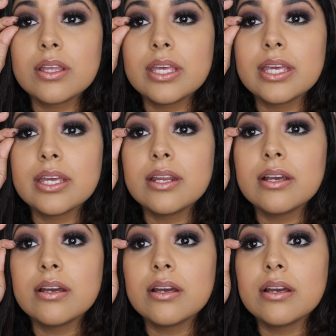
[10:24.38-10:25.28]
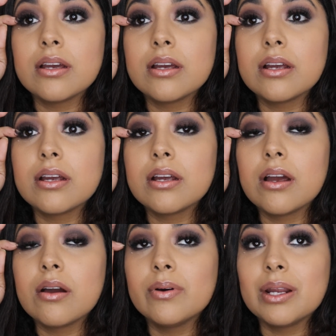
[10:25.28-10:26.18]

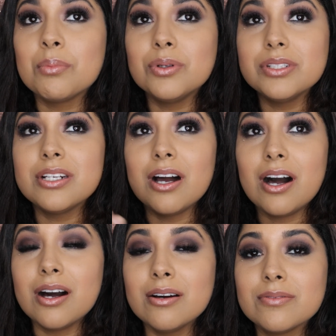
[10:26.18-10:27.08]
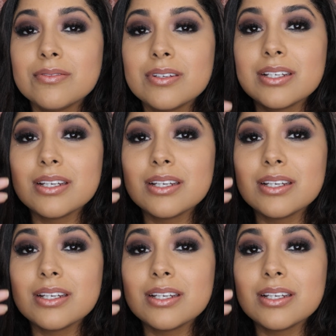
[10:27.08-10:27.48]
when I pulled it off